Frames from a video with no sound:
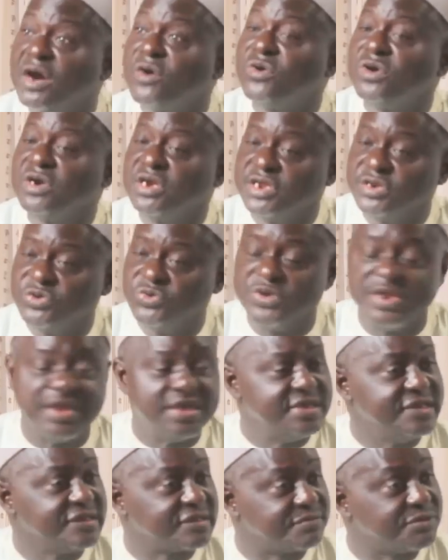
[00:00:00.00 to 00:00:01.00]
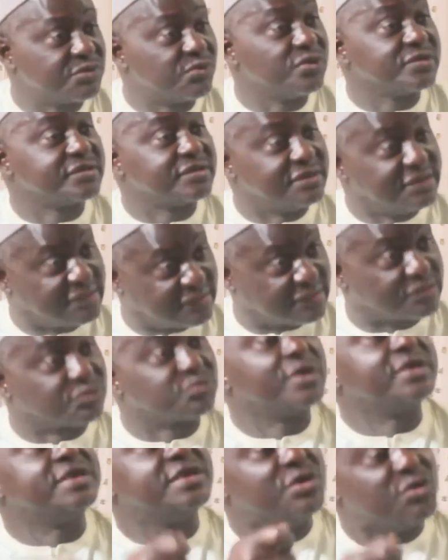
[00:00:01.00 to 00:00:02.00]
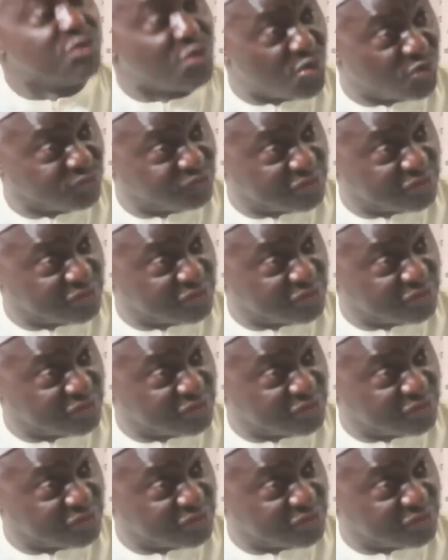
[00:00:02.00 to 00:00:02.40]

are only doing this because this is what the law